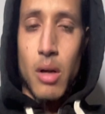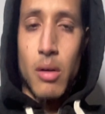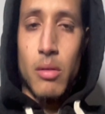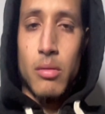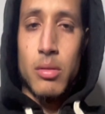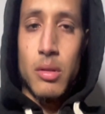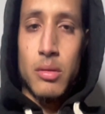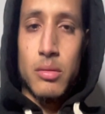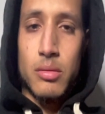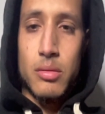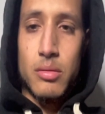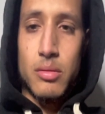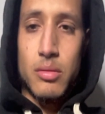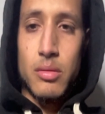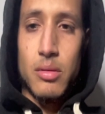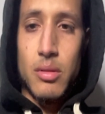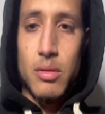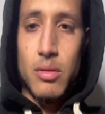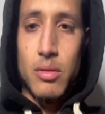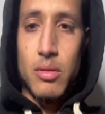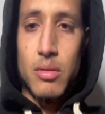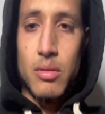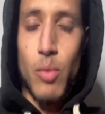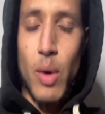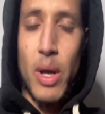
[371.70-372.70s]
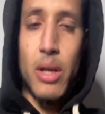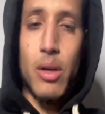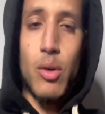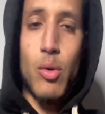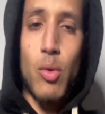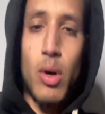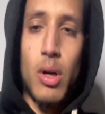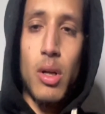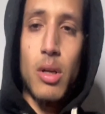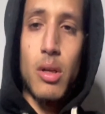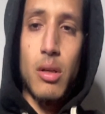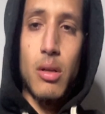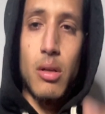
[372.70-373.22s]
Wow. Oh, it's
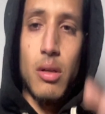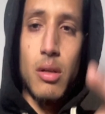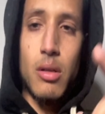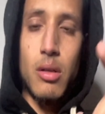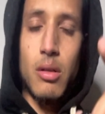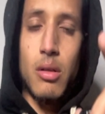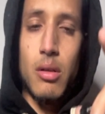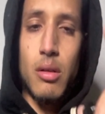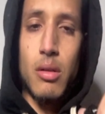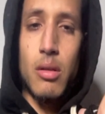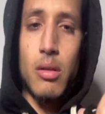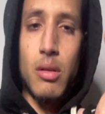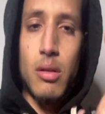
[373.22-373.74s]
wait. lonely